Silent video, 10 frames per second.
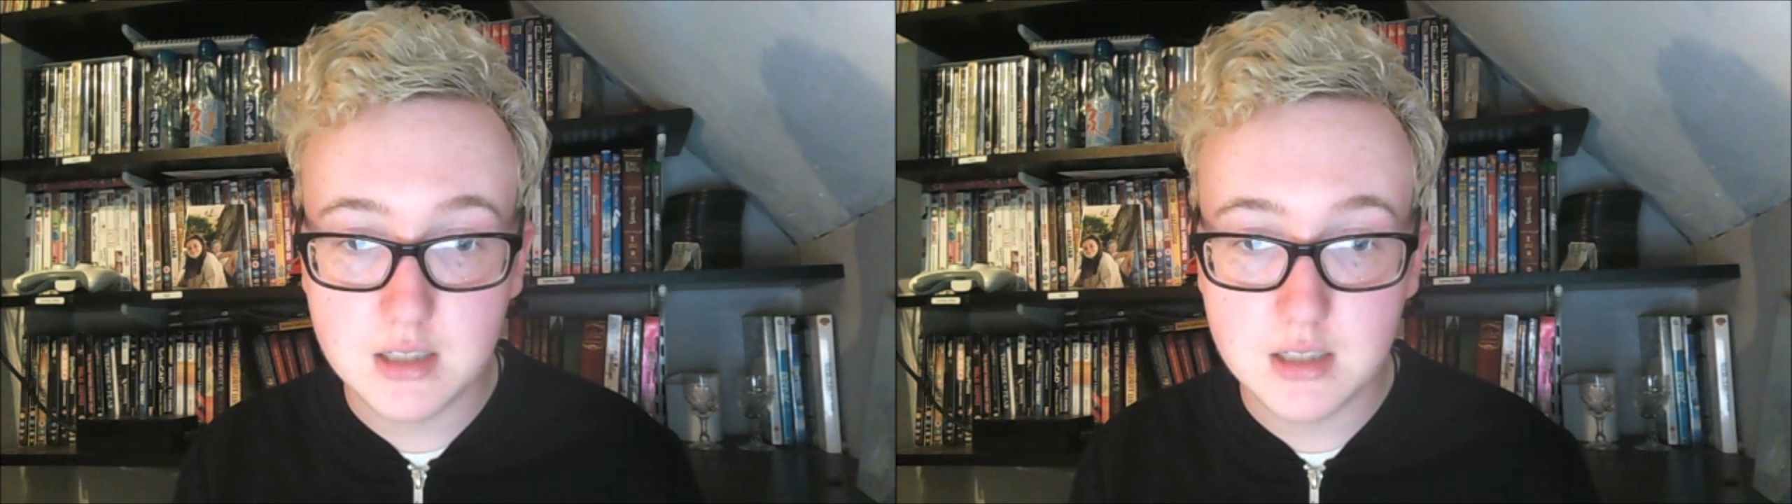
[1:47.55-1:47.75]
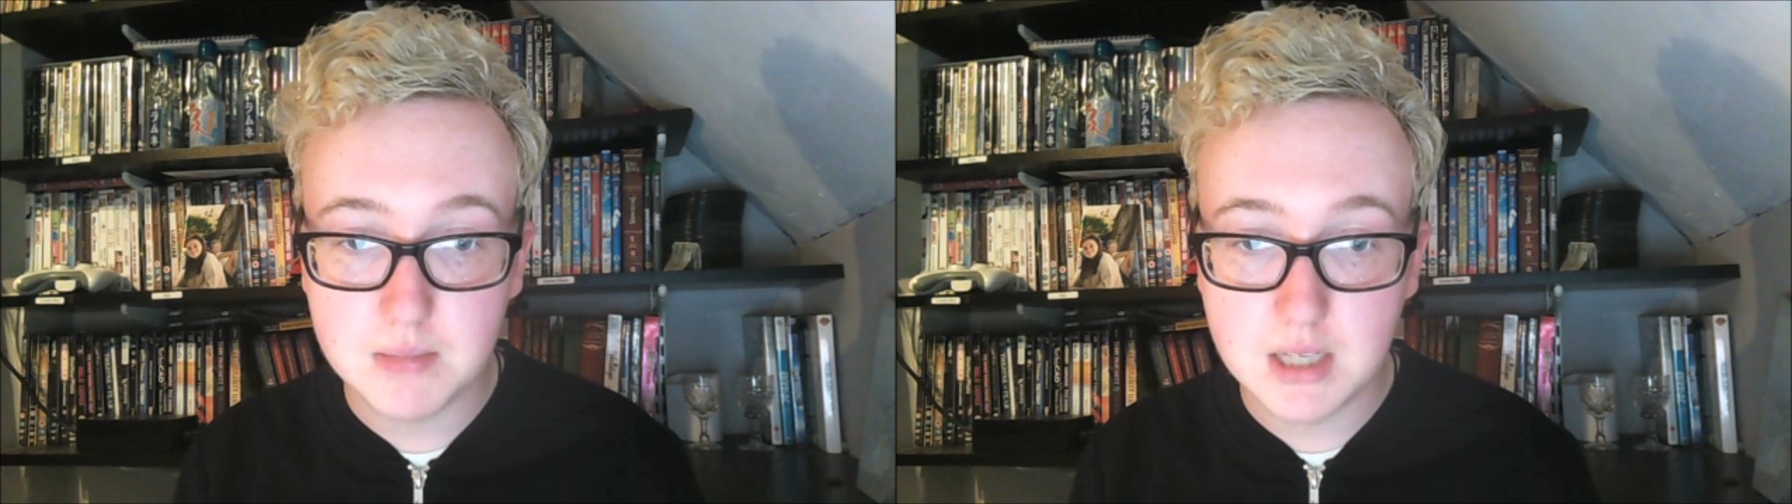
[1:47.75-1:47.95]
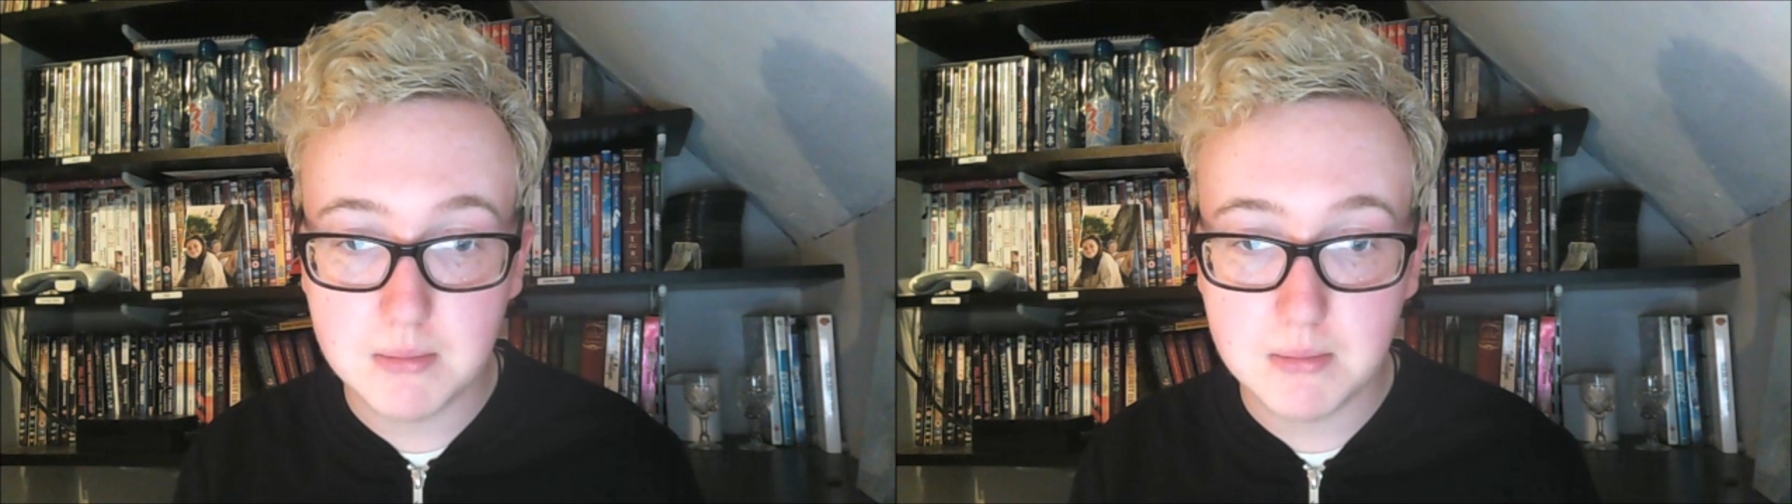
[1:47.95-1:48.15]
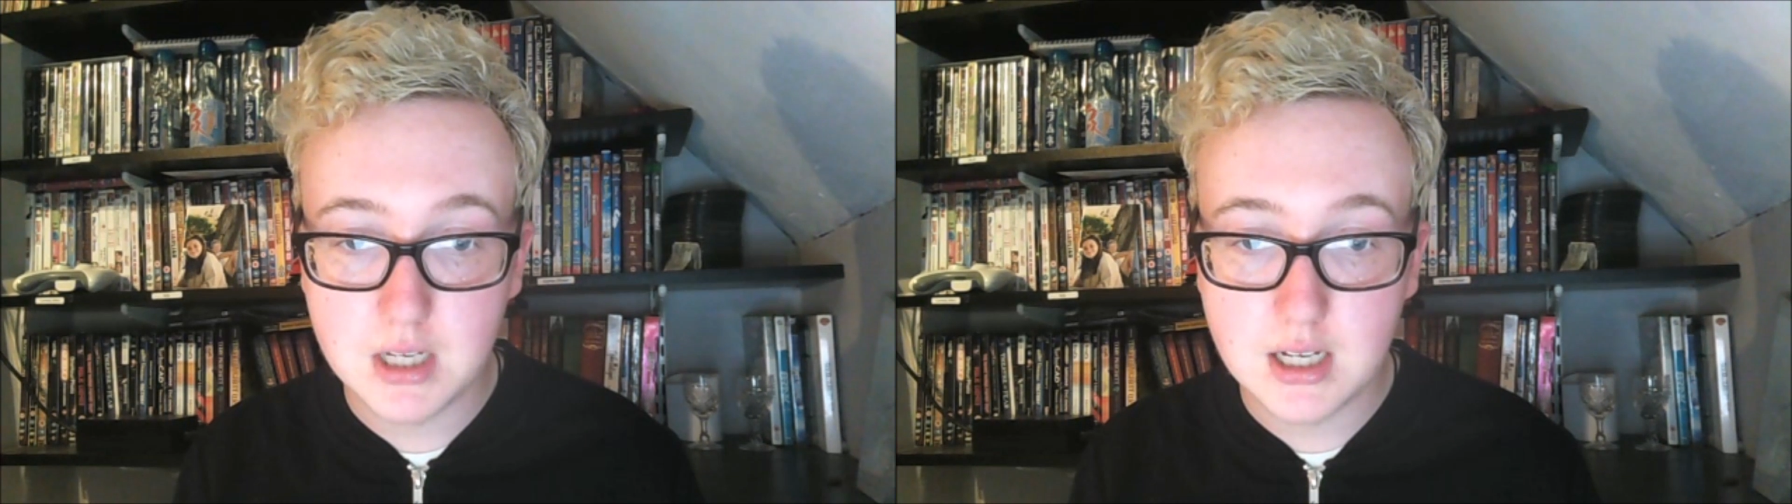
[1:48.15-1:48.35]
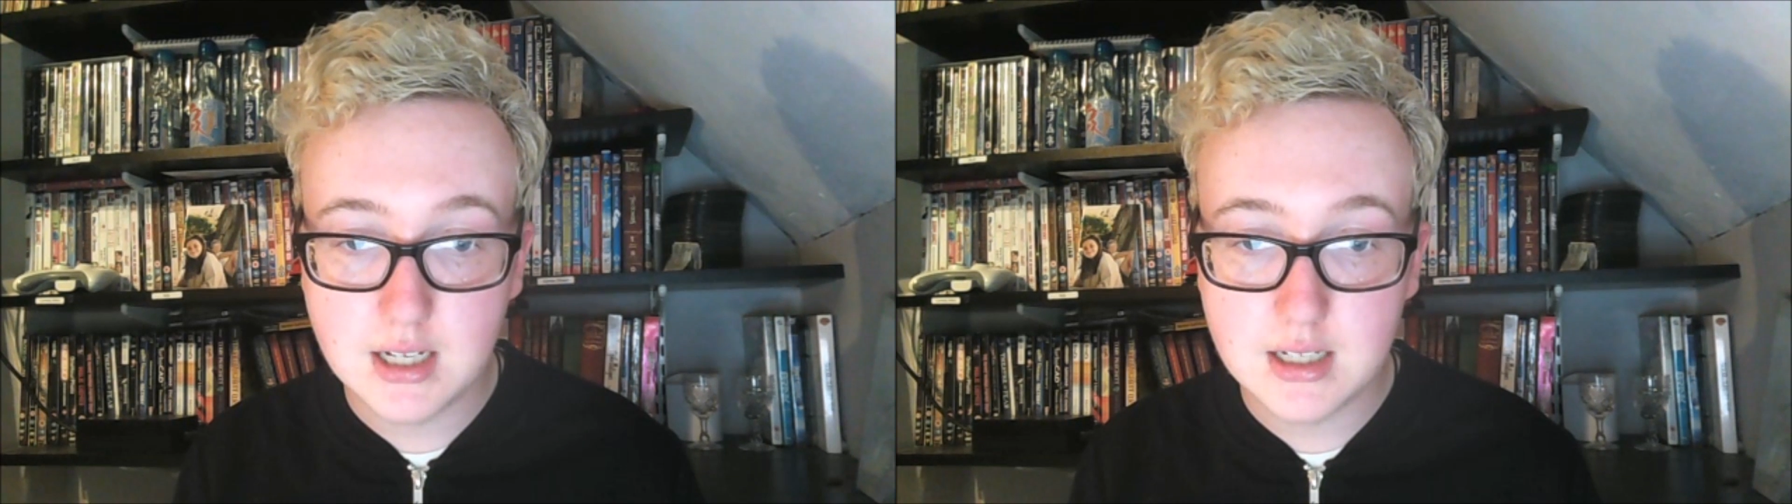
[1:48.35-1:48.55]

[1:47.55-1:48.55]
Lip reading: to be comedic.